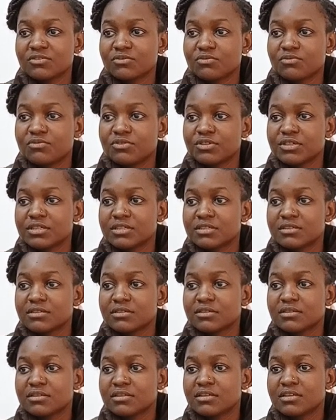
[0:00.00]
or what?
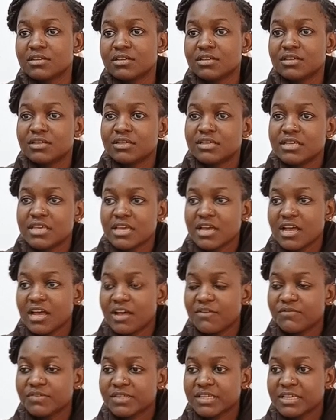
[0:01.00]
Yeah,
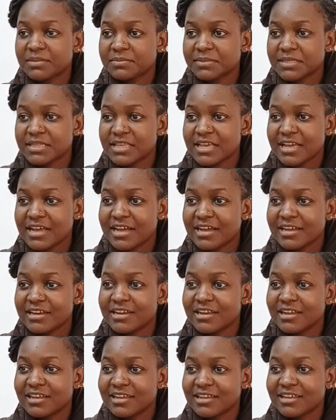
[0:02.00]
I've skipped the
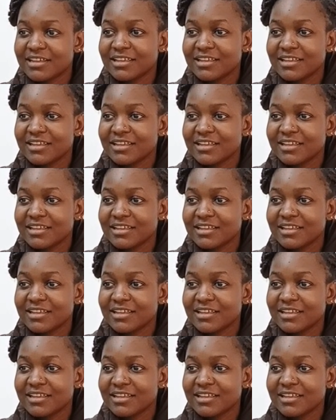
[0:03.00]
ad.